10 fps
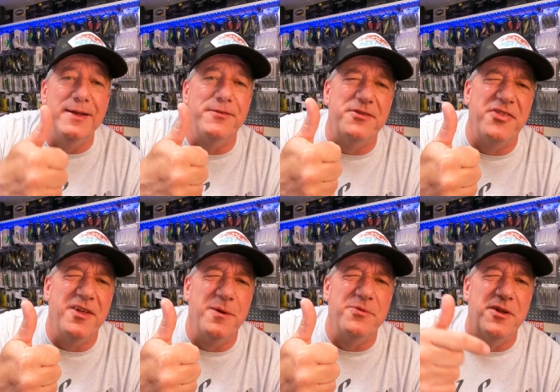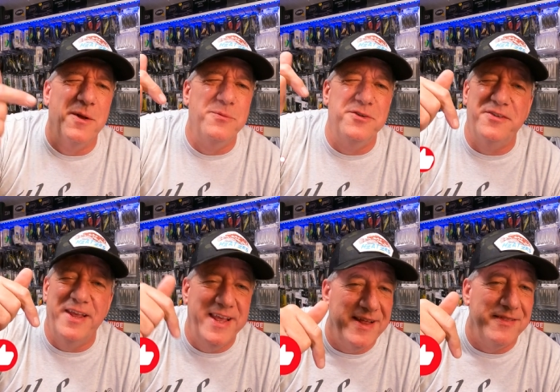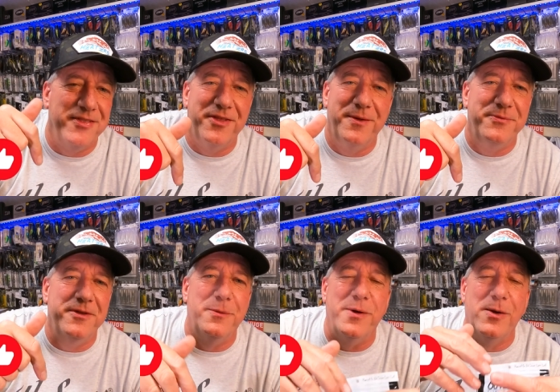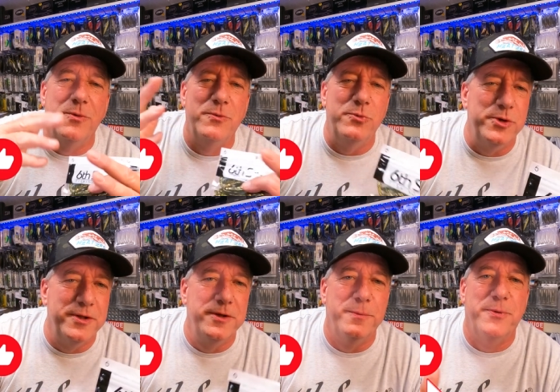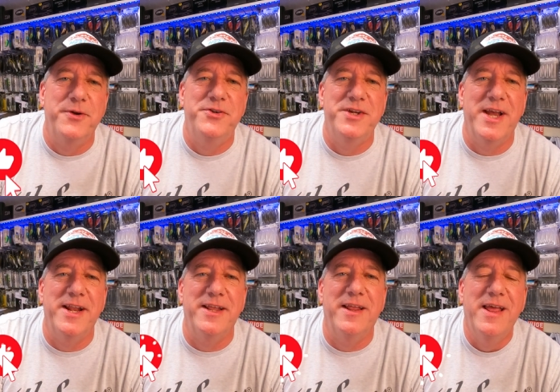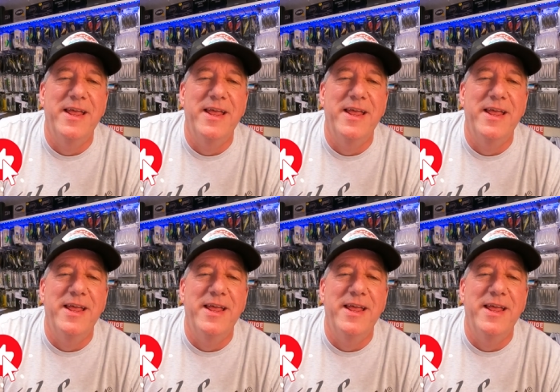give us the thumbs up. Just hit the thumbs up. I would really appreciate it.